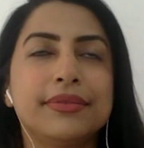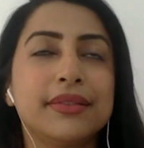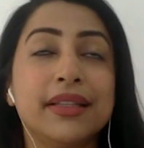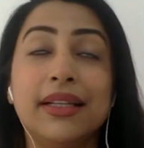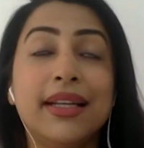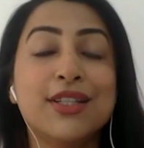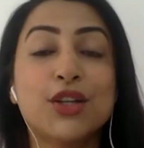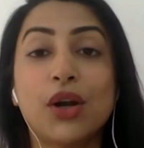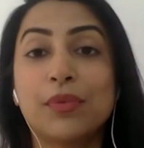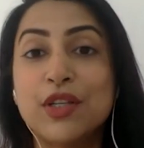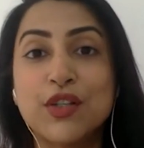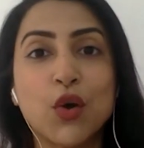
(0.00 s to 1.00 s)
it has
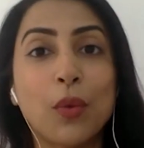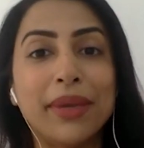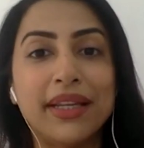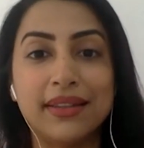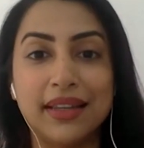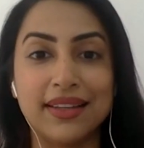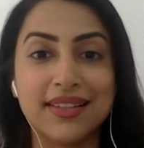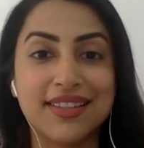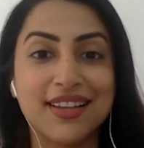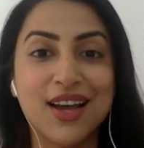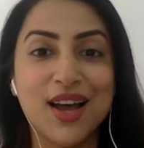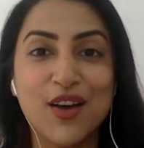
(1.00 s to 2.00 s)
taught me so many things.
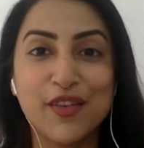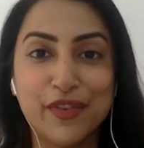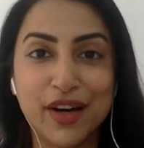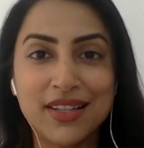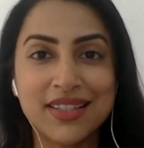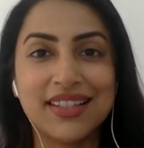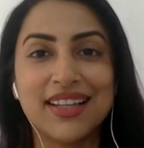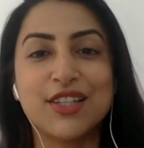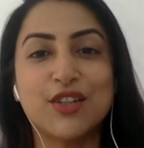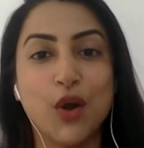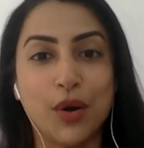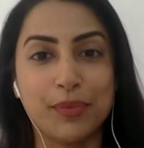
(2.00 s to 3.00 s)
First, it
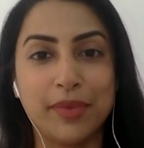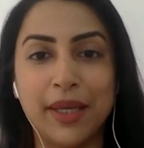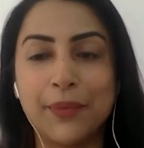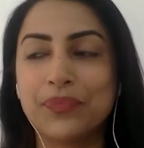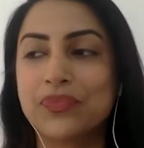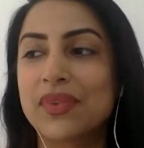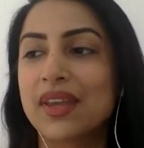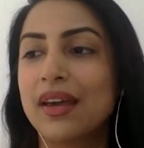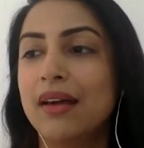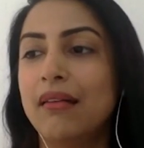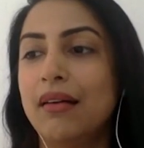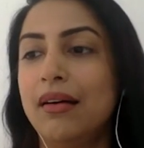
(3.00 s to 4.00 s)
has taught me
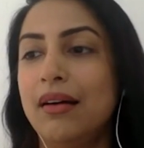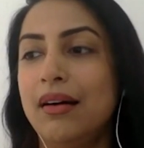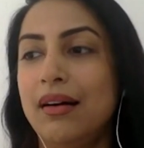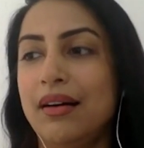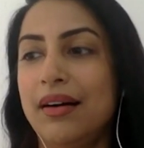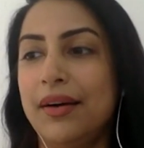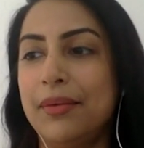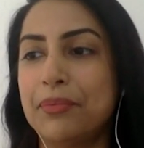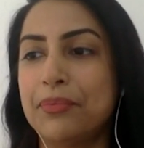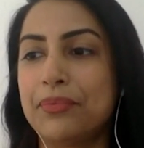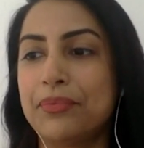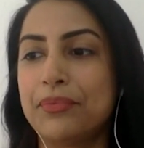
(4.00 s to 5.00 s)

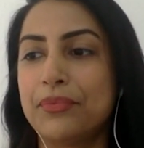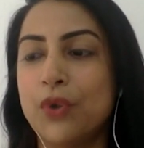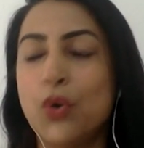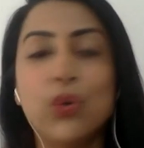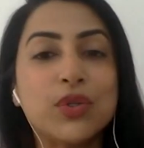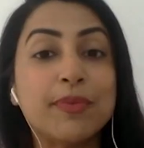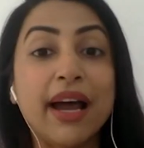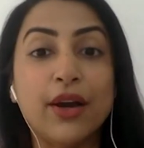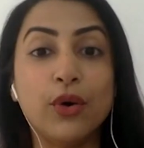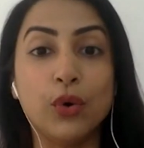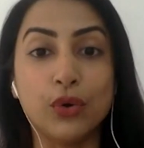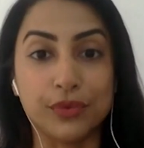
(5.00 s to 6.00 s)
who's my
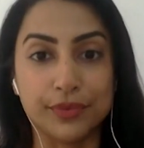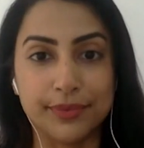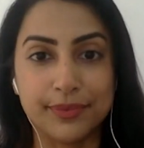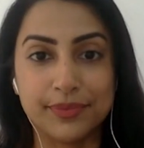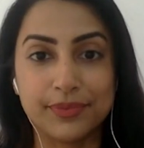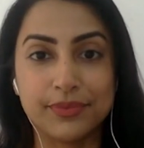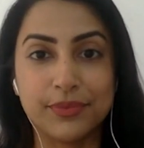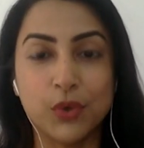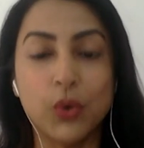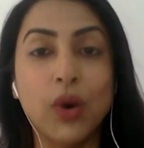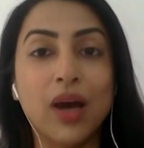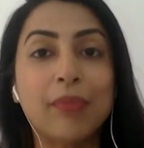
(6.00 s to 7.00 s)
own,
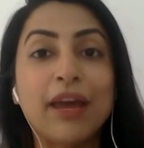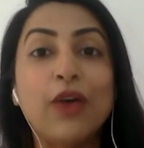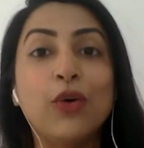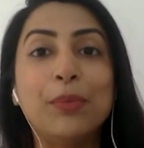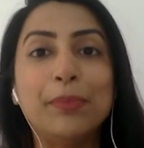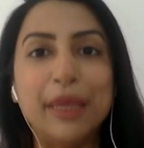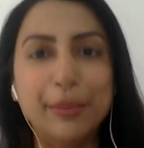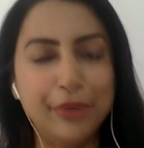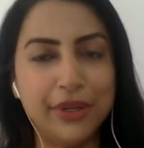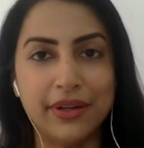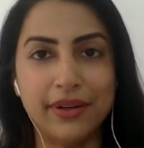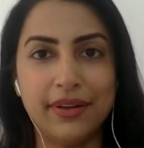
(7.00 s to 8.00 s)
who are my own
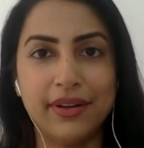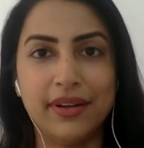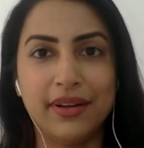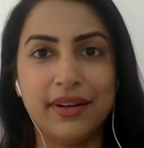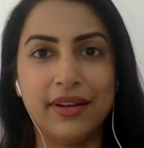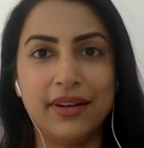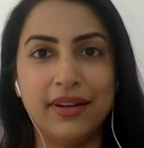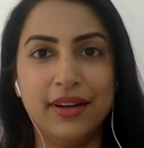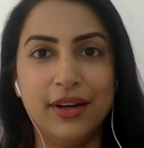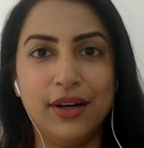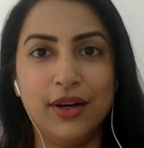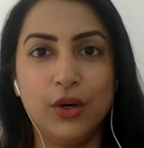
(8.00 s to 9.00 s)
people,
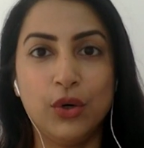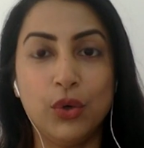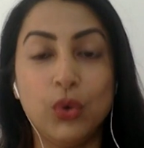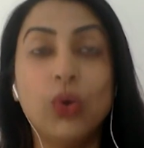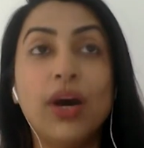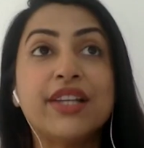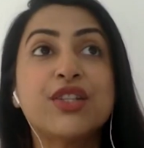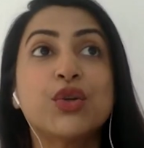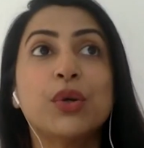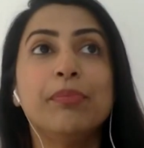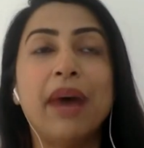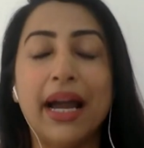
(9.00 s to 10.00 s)
who has
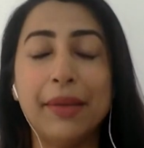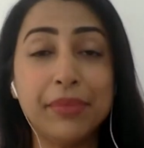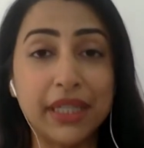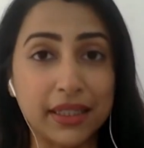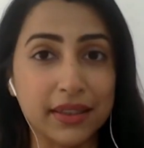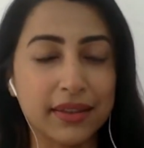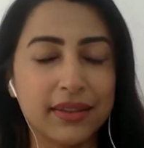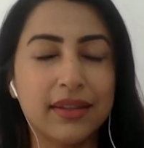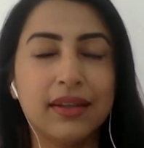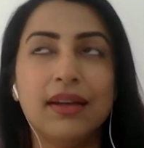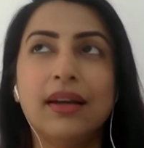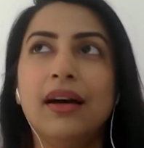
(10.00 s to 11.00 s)
stood by me.
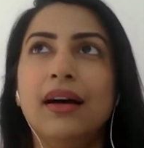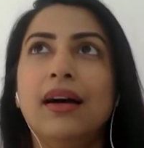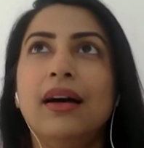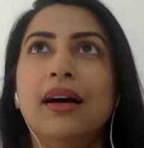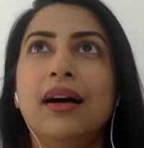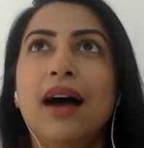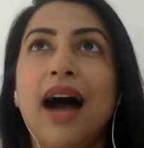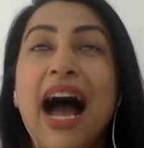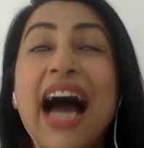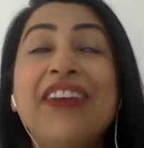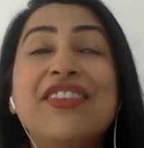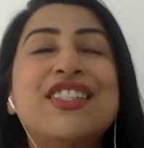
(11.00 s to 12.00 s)

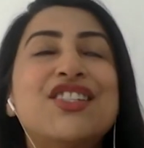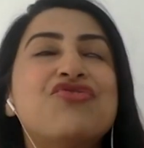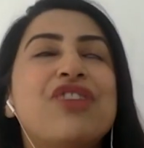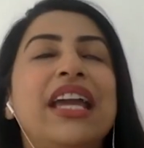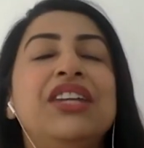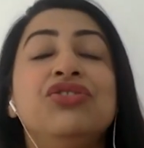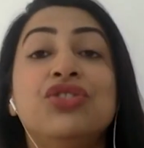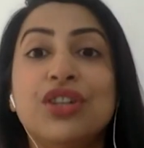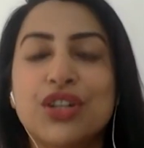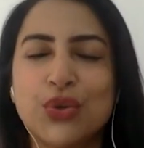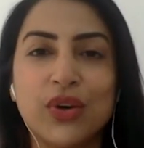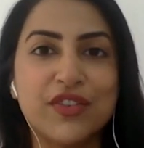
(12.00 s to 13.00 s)
I have
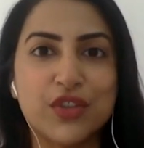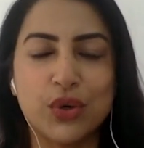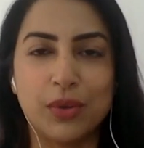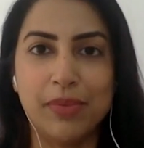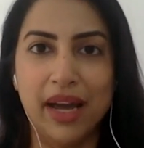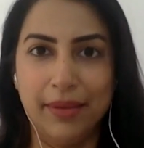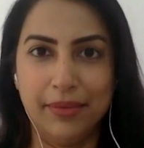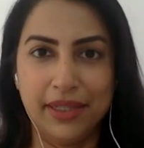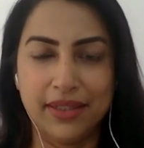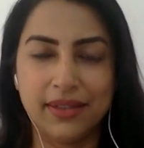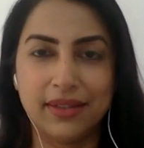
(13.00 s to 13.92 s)
strangers who have stood by me.